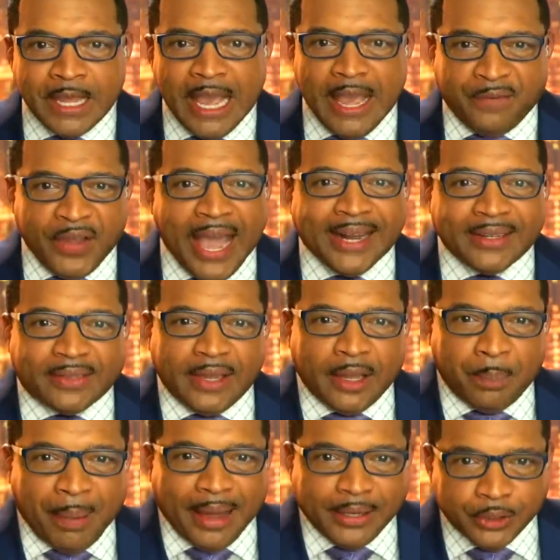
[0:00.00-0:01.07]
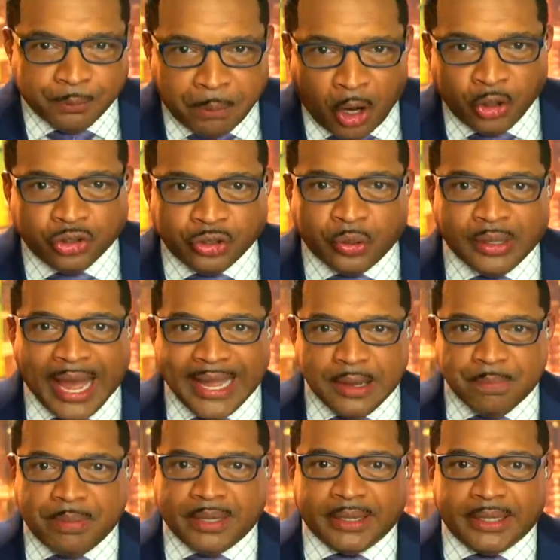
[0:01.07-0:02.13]
if he had to think about his personal
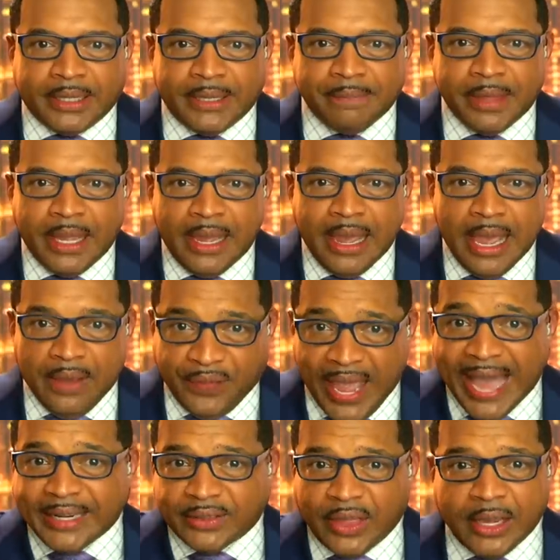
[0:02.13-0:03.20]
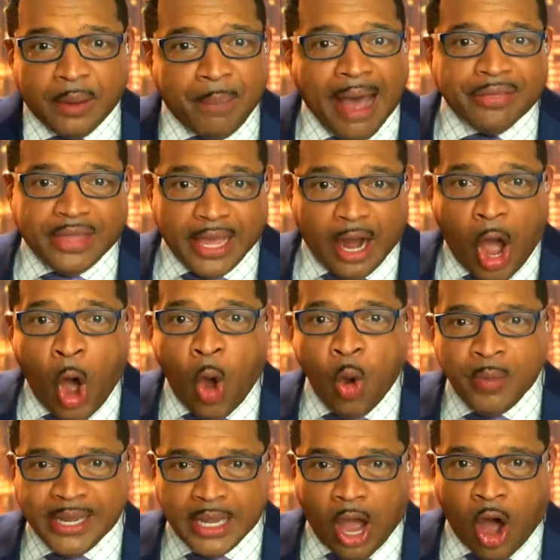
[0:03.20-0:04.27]
liability, if he had to think about that
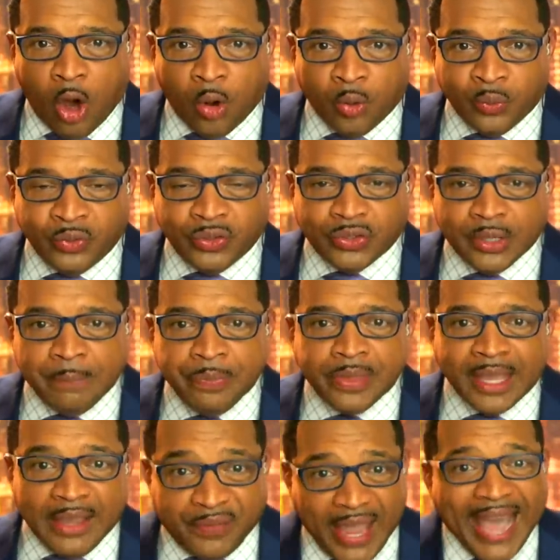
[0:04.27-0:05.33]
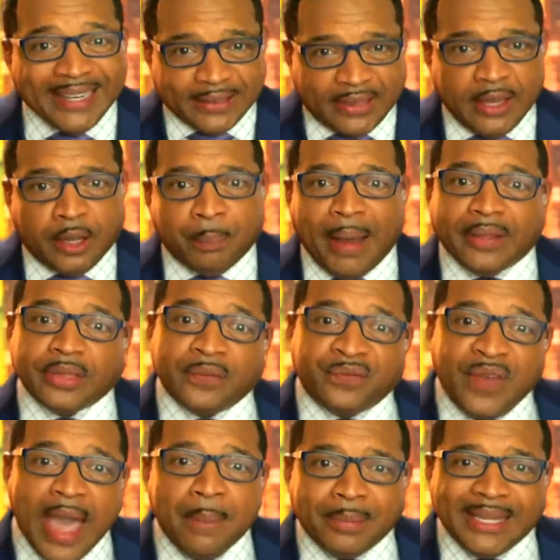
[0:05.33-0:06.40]
home he owns, if he had to think about the
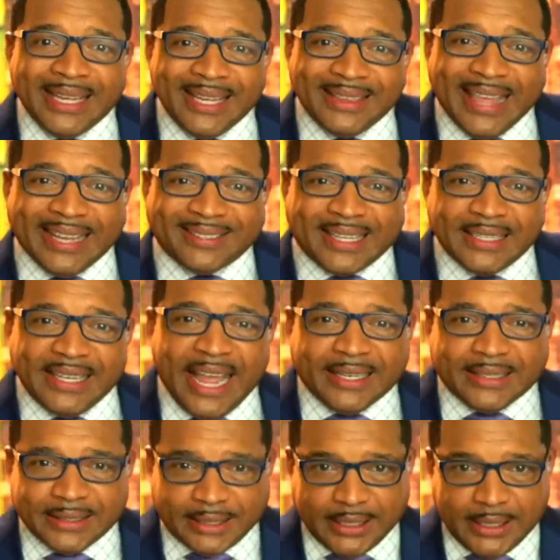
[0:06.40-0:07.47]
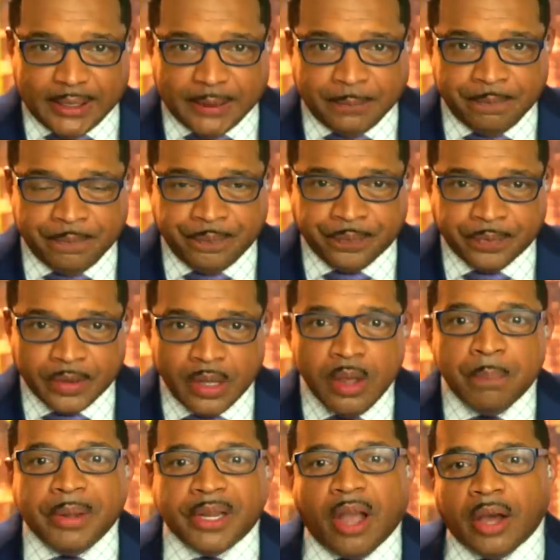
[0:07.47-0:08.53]
family that's connected to him
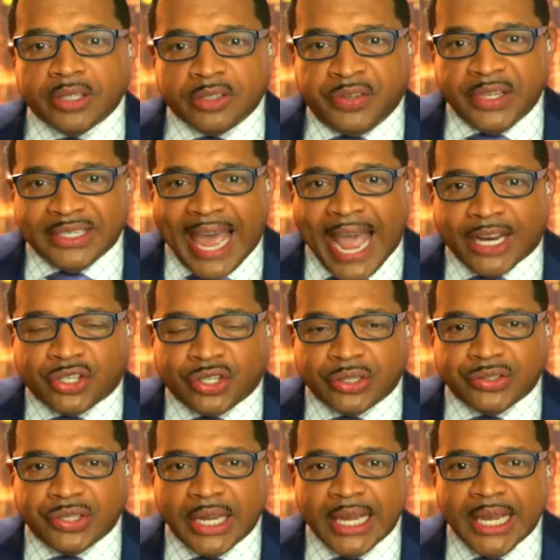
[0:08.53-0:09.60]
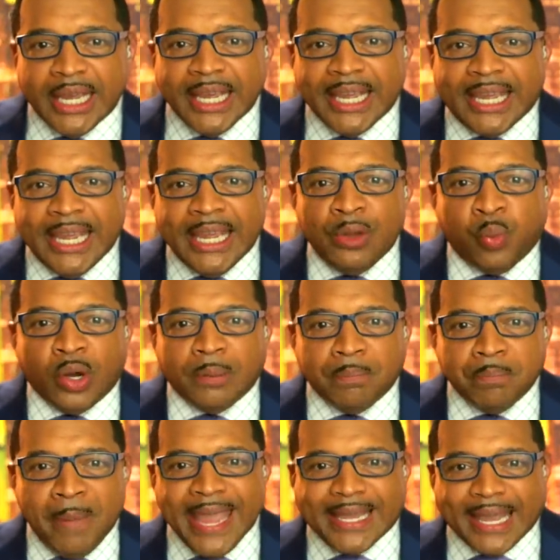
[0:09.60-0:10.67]
because of his actions, he would
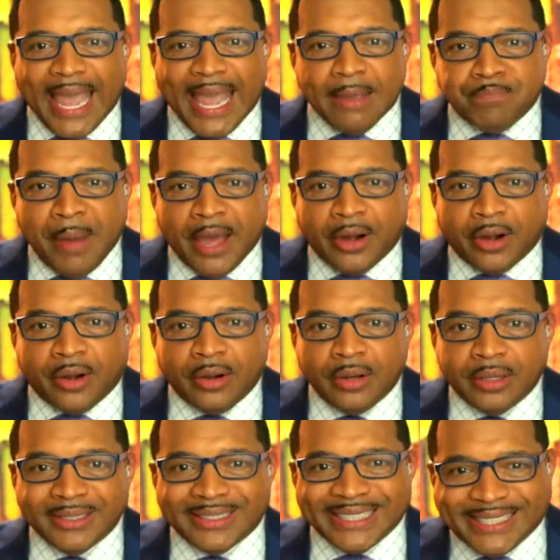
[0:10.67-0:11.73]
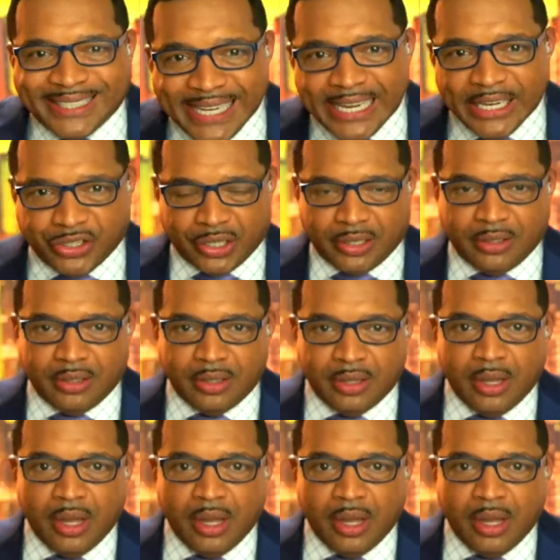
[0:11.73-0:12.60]
make a better decision